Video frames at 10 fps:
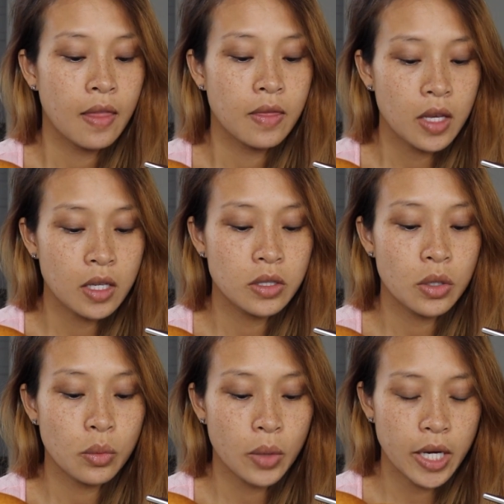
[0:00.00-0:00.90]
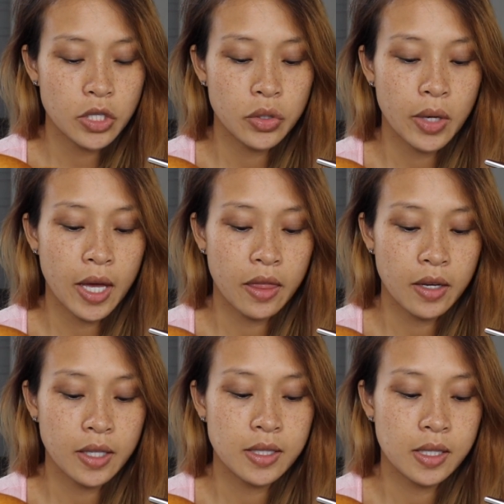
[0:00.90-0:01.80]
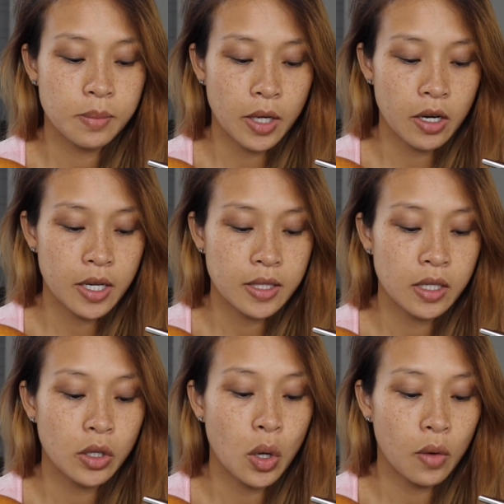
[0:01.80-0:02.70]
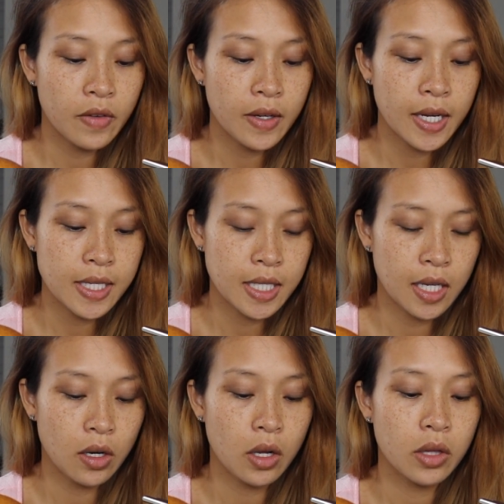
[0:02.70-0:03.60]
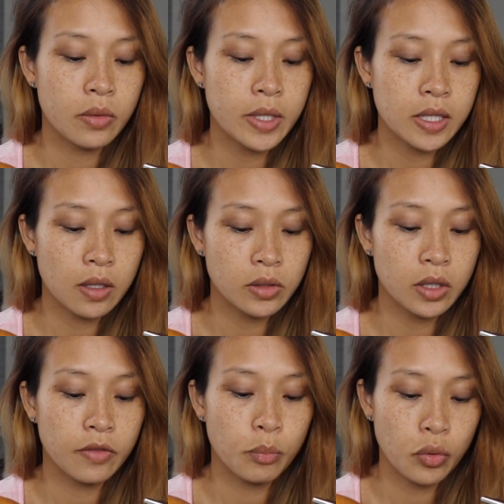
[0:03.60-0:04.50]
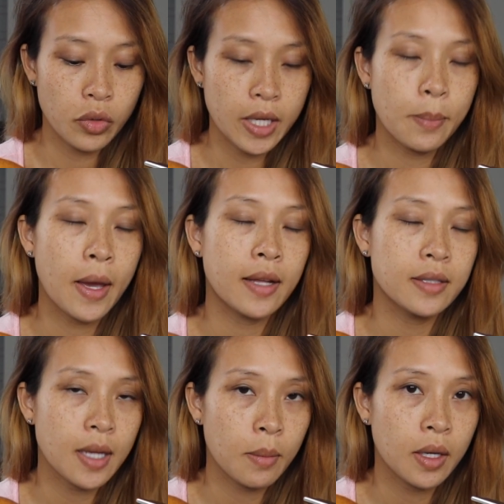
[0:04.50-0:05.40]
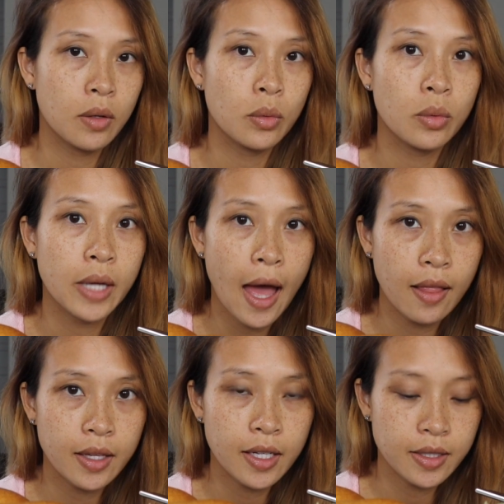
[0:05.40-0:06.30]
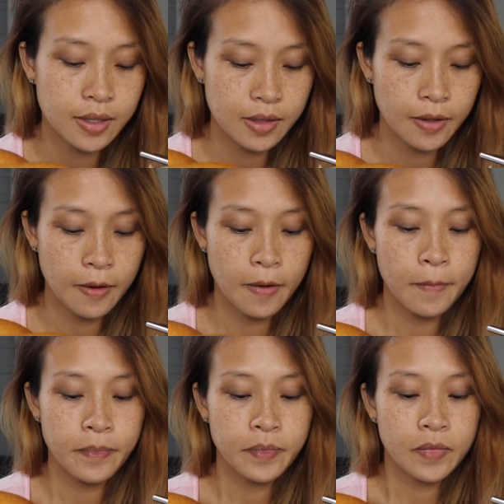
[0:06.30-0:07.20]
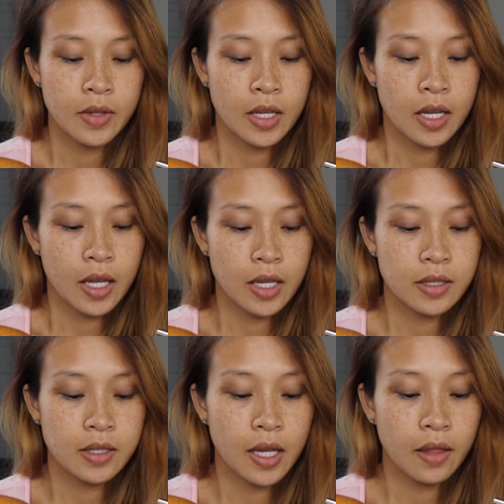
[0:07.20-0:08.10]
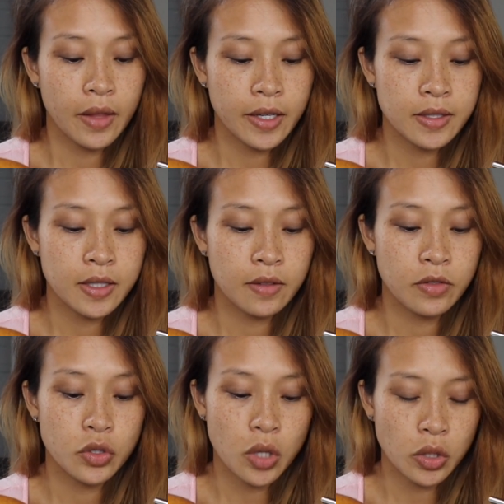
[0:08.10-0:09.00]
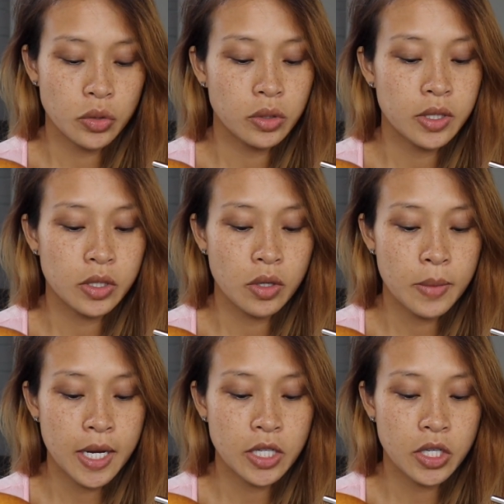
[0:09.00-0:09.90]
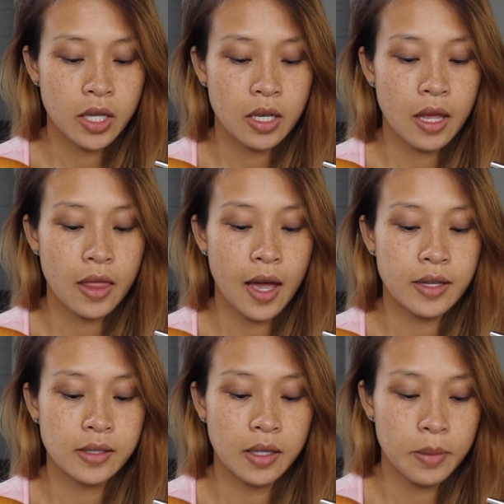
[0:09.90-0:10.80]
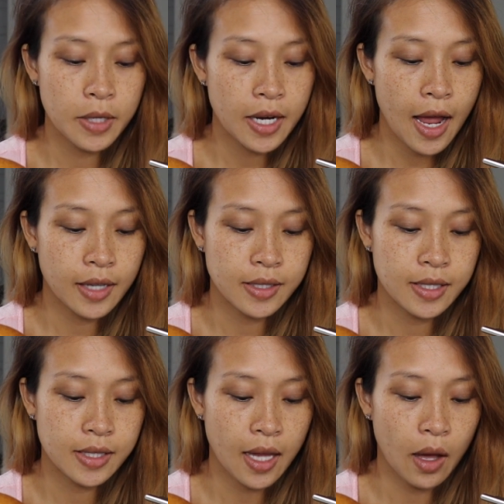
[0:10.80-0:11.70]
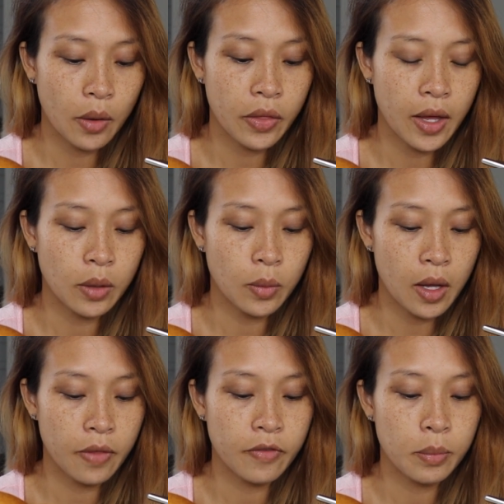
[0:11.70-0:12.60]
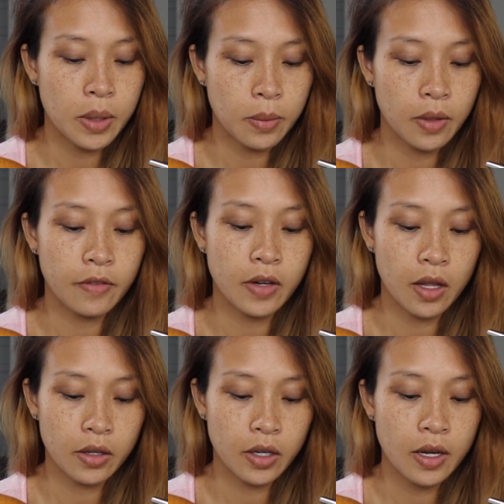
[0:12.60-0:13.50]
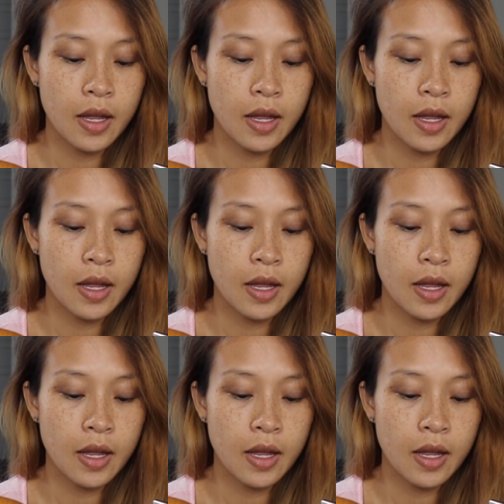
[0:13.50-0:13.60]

These racial ethnic disparities in COVID-19 are the result of pre-pandemic realities. It's a legacy of structural discrimination that has limited access to health and wealth for people of color,